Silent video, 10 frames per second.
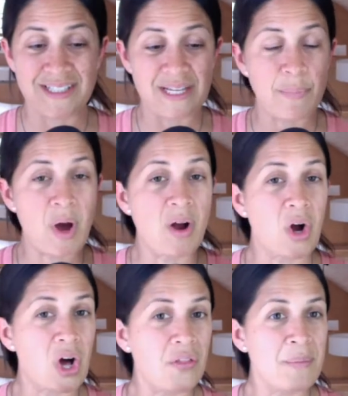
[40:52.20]
debunk
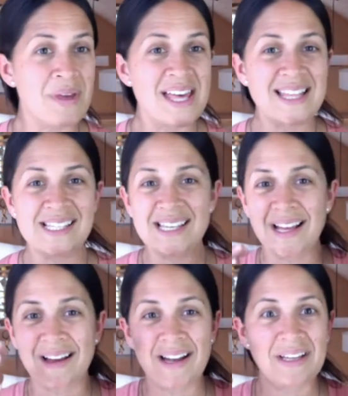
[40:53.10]
all the myths
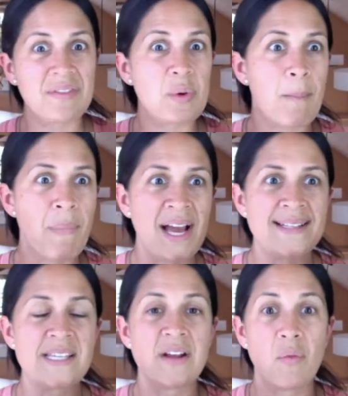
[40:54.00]
and kind of give you a
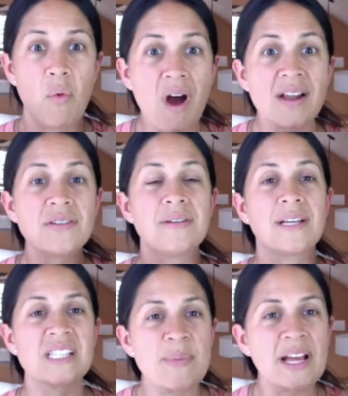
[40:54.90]
mindset of what to
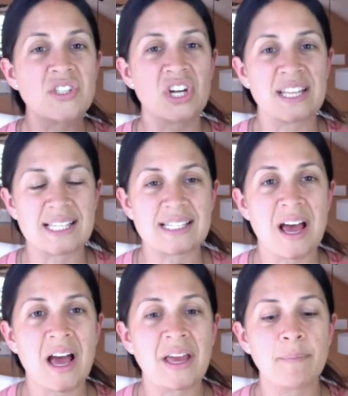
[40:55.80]
expect during this
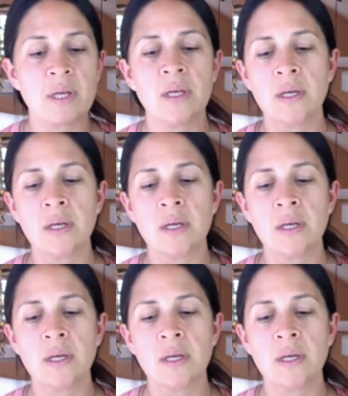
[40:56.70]
time.